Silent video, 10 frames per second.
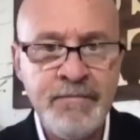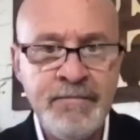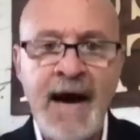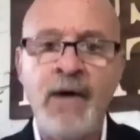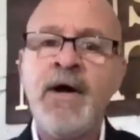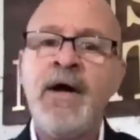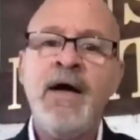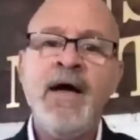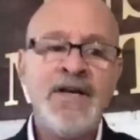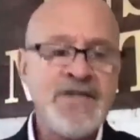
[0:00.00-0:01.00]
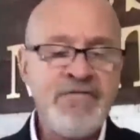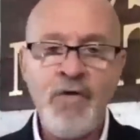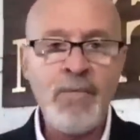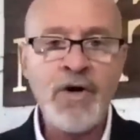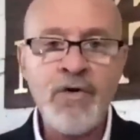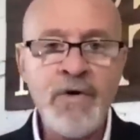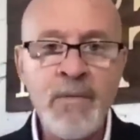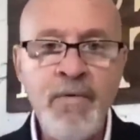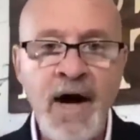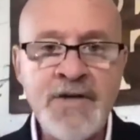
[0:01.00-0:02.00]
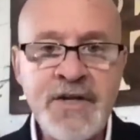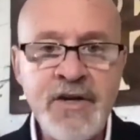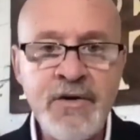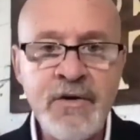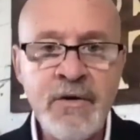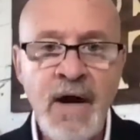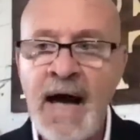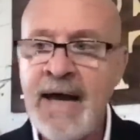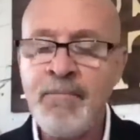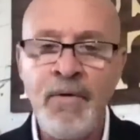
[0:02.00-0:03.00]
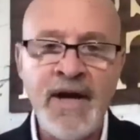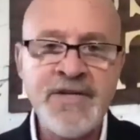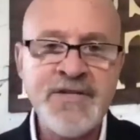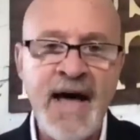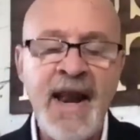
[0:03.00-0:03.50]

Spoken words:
Now, as a former career prosecutor, I embrace that.